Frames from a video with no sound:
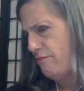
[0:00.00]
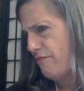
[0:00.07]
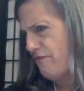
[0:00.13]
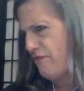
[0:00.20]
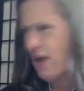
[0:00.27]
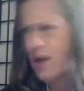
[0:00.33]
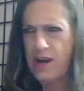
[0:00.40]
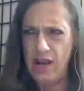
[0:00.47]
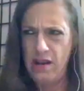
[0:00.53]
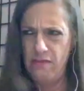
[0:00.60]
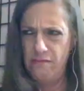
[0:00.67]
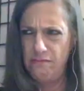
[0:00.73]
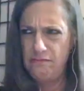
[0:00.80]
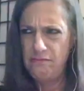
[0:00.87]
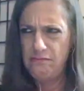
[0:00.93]
Friday?
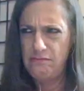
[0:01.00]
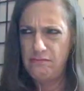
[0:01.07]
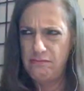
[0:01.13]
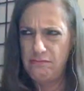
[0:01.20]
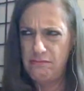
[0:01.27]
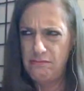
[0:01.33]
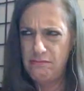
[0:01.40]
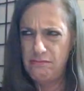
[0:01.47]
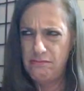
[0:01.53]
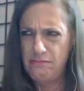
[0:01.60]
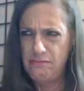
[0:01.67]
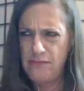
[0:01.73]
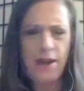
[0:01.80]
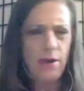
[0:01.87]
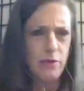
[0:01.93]

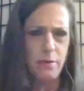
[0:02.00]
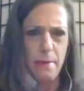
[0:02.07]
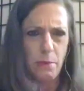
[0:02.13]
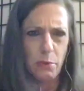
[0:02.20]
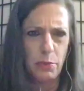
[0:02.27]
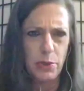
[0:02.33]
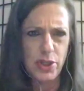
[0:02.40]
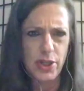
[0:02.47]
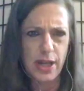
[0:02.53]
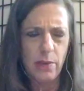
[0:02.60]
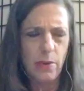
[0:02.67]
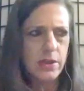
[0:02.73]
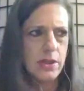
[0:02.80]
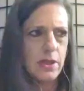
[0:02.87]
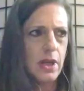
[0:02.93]
I don't remember which day it
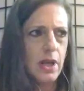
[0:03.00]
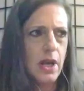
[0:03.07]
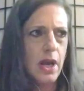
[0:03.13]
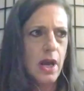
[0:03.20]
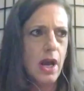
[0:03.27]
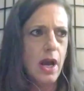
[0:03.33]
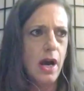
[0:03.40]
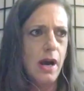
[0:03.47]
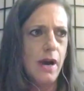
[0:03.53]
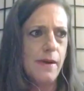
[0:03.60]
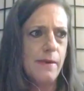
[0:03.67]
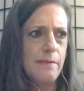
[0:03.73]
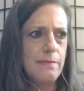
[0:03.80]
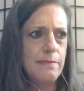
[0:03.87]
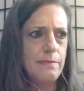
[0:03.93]
was.
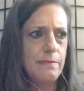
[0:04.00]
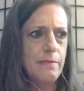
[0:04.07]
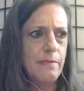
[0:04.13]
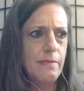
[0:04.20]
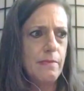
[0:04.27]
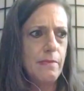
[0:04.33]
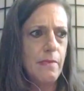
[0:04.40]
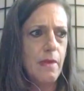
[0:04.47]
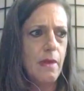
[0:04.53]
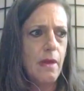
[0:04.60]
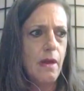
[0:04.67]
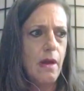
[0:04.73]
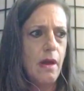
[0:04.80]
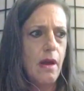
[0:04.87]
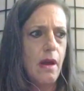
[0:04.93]
Um,
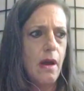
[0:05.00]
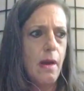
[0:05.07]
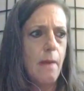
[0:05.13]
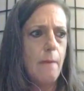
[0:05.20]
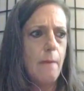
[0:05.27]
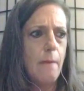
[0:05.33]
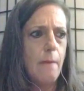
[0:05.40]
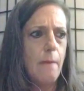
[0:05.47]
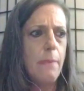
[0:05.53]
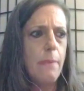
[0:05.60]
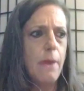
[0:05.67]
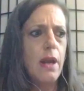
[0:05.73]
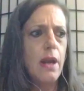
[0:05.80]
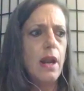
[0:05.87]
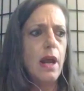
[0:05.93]

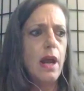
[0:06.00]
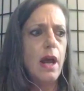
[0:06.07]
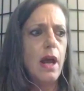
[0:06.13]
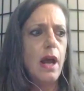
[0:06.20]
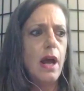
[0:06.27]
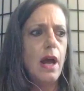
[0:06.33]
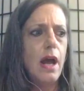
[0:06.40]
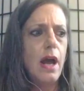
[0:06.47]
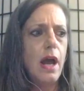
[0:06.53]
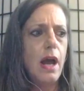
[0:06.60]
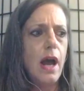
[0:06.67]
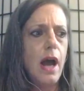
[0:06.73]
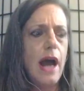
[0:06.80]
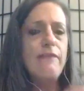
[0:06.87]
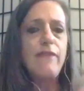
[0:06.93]
but
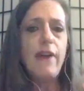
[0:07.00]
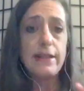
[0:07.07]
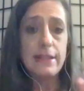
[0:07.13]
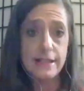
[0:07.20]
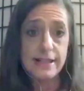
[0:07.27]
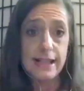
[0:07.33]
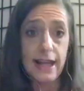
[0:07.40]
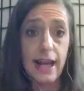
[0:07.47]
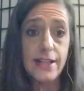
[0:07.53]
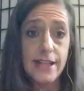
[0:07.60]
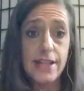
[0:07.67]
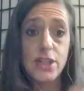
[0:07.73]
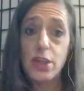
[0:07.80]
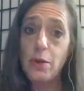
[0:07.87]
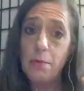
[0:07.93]
I find this thing I
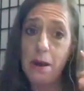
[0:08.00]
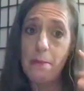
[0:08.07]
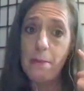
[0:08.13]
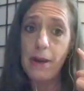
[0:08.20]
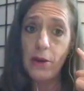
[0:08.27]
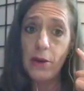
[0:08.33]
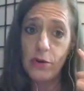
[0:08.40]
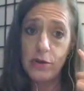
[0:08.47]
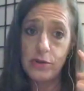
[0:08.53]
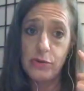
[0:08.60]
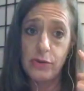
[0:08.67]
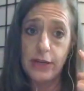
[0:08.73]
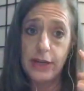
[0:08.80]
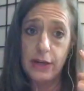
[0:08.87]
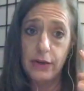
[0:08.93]
said to you about my
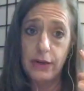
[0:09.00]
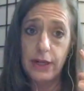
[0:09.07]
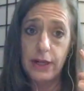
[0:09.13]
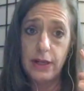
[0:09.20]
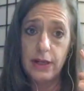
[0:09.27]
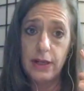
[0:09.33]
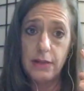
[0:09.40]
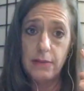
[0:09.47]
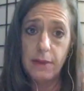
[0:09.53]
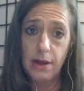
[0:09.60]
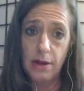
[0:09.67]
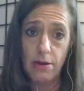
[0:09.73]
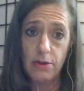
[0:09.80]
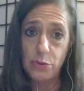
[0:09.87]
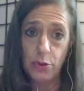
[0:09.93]
auditory hearing, my
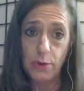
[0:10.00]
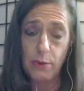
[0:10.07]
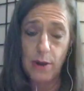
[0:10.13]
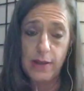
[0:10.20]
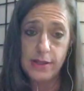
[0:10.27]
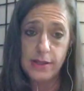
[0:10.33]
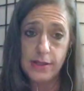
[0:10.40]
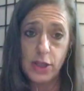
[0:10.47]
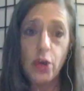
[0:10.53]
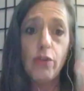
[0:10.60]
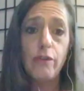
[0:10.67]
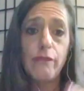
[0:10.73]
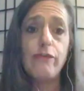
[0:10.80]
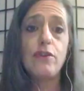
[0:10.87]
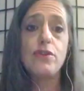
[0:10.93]
auditory processing, you're
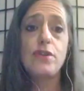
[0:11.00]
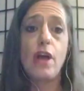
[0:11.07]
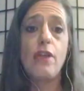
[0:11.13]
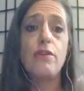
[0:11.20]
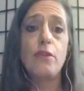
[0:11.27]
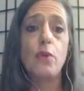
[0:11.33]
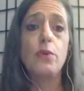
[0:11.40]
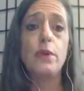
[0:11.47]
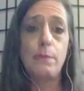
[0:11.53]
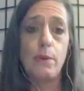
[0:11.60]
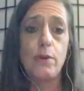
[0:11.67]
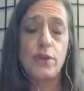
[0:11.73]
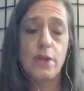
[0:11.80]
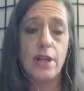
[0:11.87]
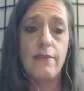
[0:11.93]
the first other only
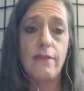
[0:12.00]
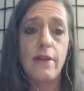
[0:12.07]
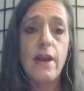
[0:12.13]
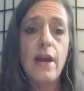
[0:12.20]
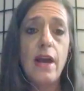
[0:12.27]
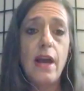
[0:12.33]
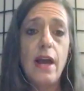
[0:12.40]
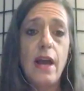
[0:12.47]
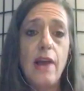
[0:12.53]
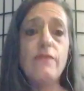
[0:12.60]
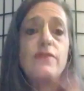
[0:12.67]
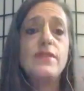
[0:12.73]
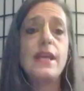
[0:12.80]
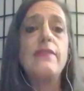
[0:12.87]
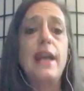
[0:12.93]
person I've,
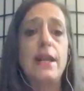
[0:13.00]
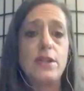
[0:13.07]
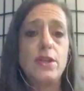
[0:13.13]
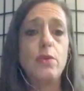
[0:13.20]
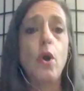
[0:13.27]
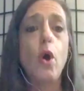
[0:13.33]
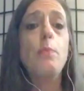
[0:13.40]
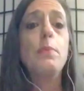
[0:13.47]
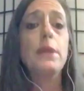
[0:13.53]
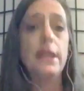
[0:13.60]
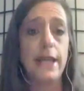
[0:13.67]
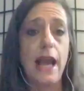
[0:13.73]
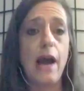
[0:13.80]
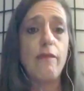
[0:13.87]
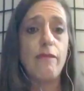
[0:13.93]
I've said that to
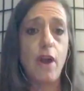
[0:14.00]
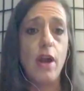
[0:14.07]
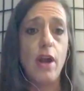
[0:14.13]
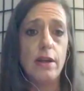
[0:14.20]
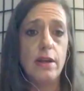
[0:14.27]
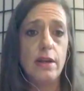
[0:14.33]
openly out front,